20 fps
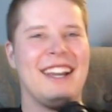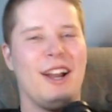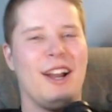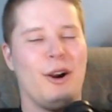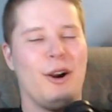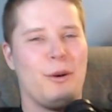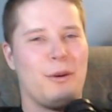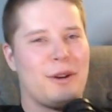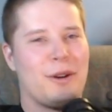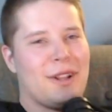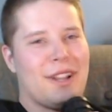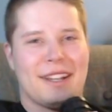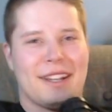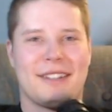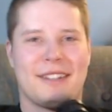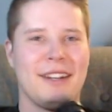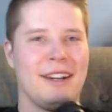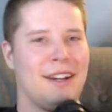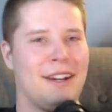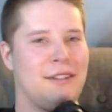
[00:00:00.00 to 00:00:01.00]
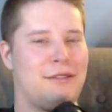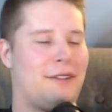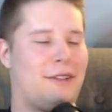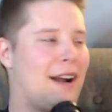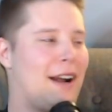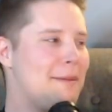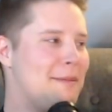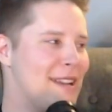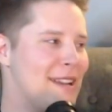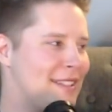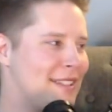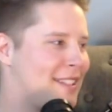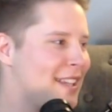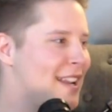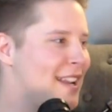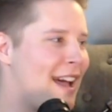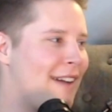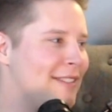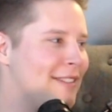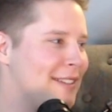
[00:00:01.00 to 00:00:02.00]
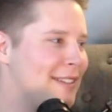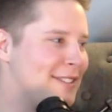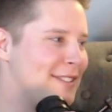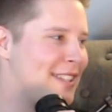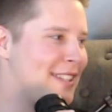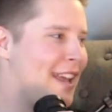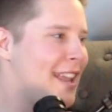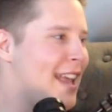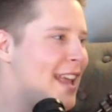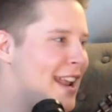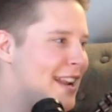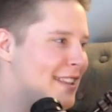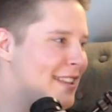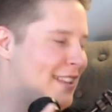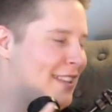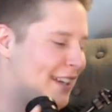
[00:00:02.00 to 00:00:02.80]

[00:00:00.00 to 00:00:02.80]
We're like 5 minutes in, haven't even said anything.